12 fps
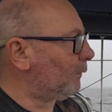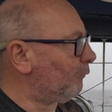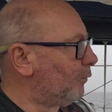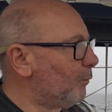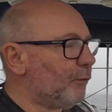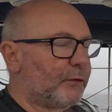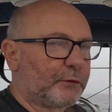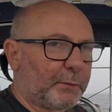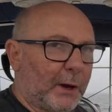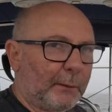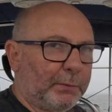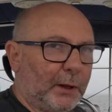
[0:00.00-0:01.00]
removed the
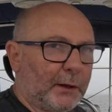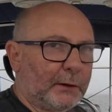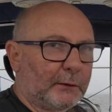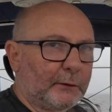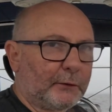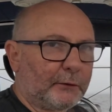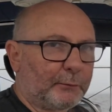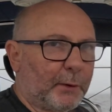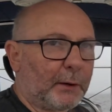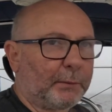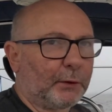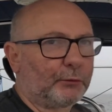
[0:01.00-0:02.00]
spark plug
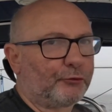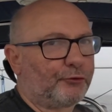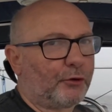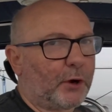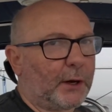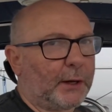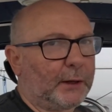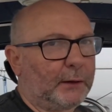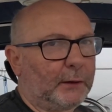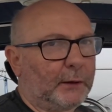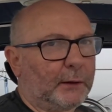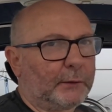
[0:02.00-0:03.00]
was dry,
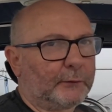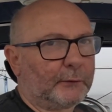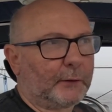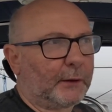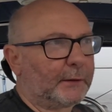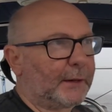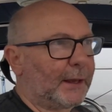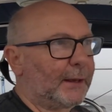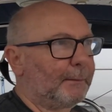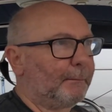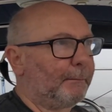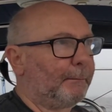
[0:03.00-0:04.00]
and that
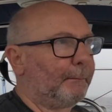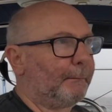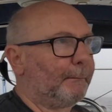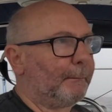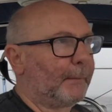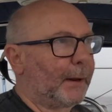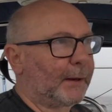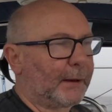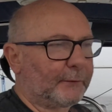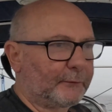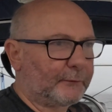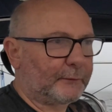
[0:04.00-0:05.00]
I
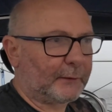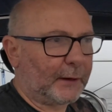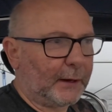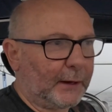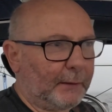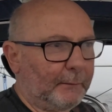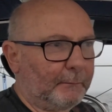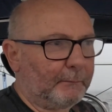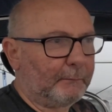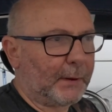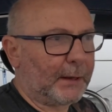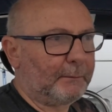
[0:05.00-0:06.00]
guess
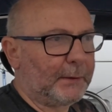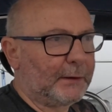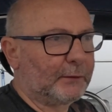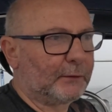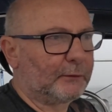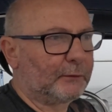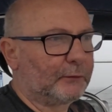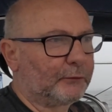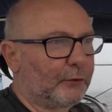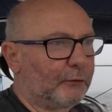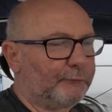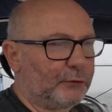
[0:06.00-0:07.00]
may mean that there's
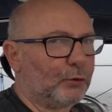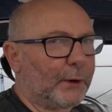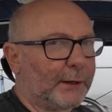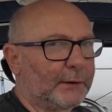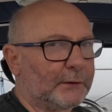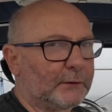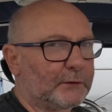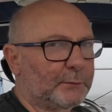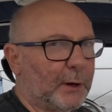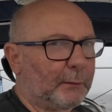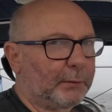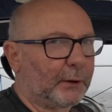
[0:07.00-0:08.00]
no fuel getting to the
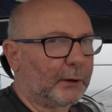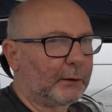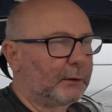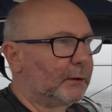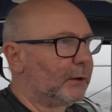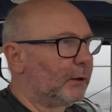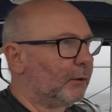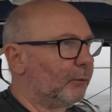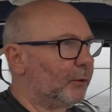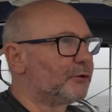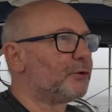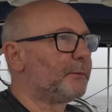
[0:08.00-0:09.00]
spark plug,
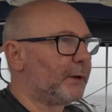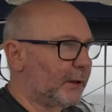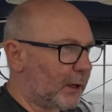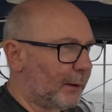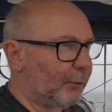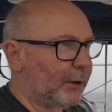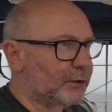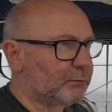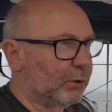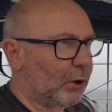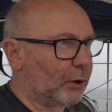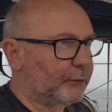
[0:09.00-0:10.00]
which would mean the carburettor is
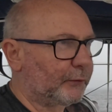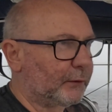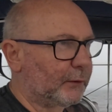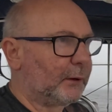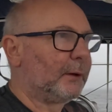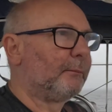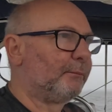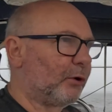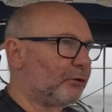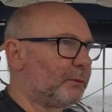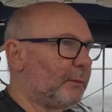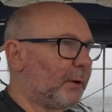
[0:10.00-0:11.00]
blocked,
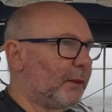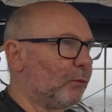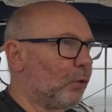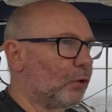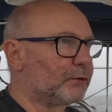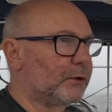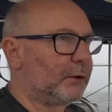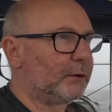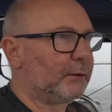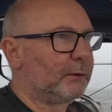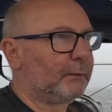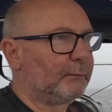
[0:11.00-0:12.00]
possibly by the water.
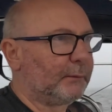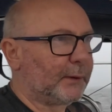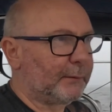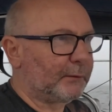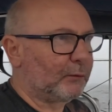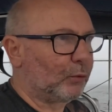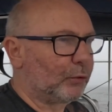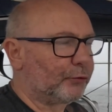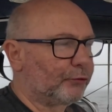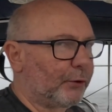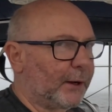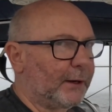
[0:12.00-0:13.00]
Maybe the water's
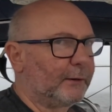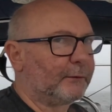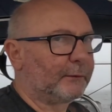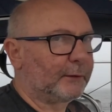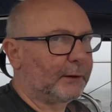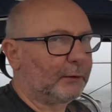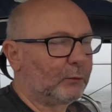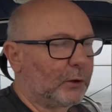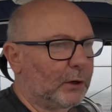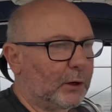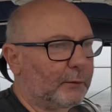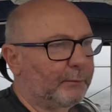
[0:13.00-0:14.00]
drained, it'll
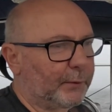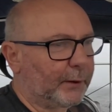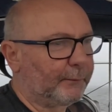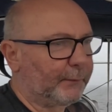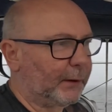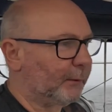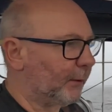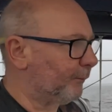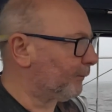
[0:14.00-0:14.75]
work, but anyway,